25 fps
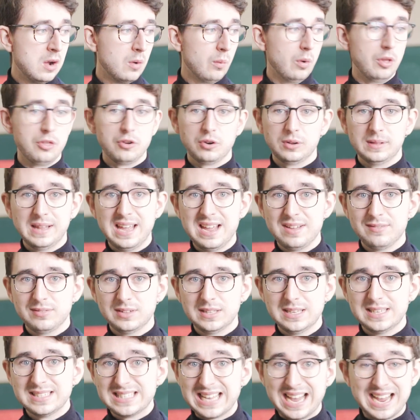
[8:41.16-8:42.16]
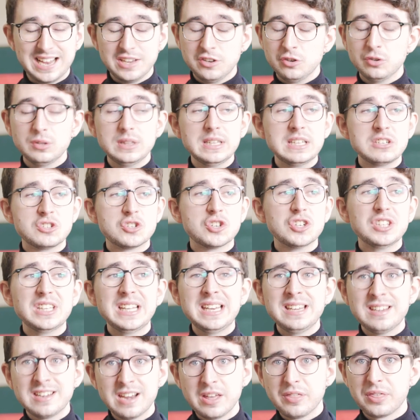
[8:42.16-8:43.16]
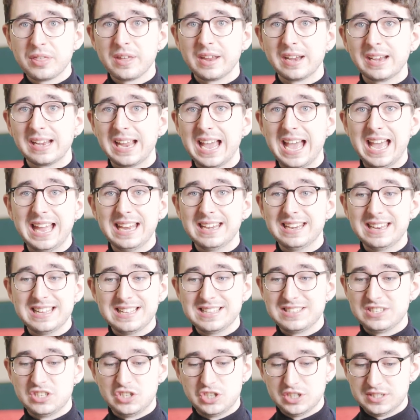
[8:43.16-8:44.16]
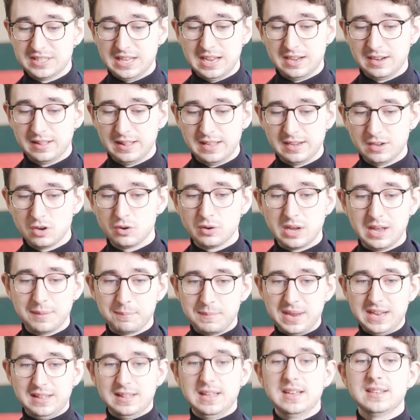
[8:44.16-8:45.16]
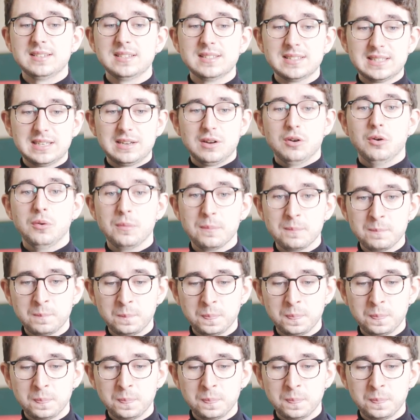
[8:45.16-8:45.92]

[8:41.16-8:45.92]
what their level is. I knew literally nothing, and it's just kind of like, okay, make lessons, go.